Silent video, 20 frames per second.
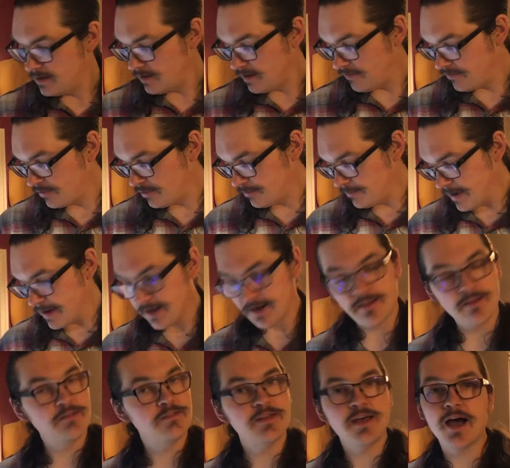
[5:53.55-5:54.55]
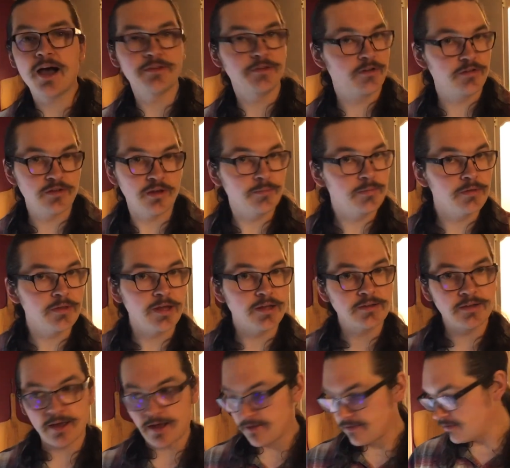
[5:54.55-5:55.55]
if you're making a lasagna or something like
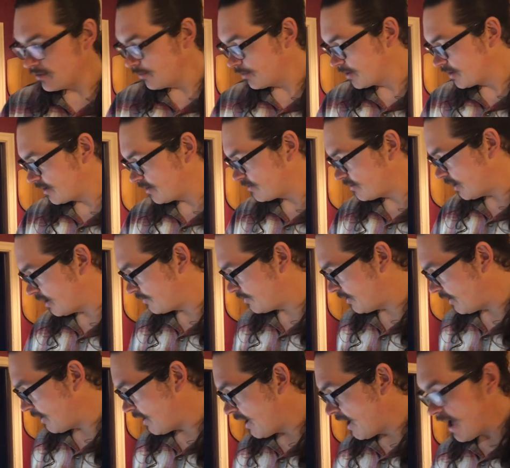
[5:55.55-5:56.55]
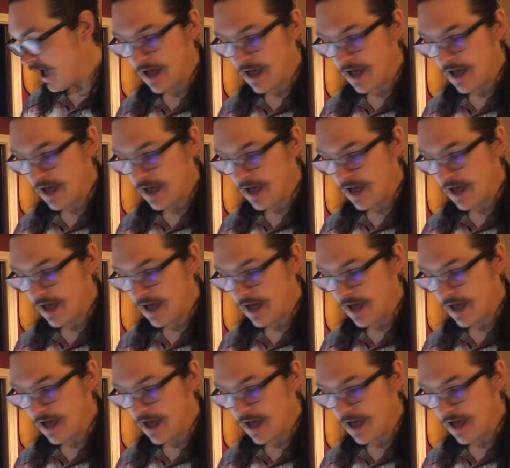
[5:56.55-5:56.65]
that. So we're going to start there.